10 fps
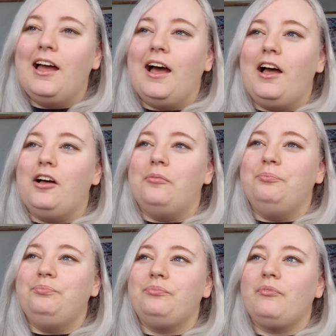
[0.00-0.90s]
Um,
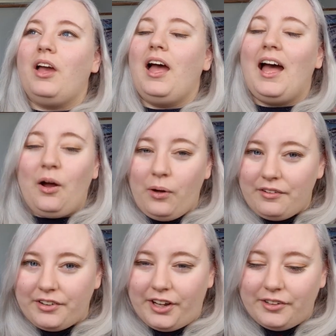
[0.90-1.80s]

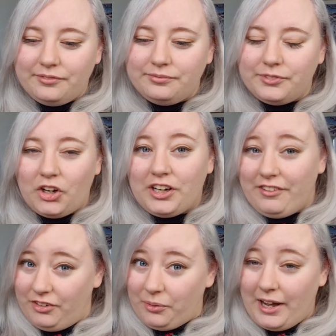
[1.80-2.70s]
however, we're not going to
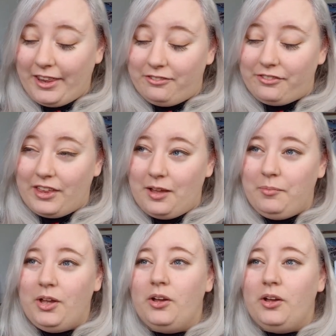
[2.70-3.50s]
give it to either of them.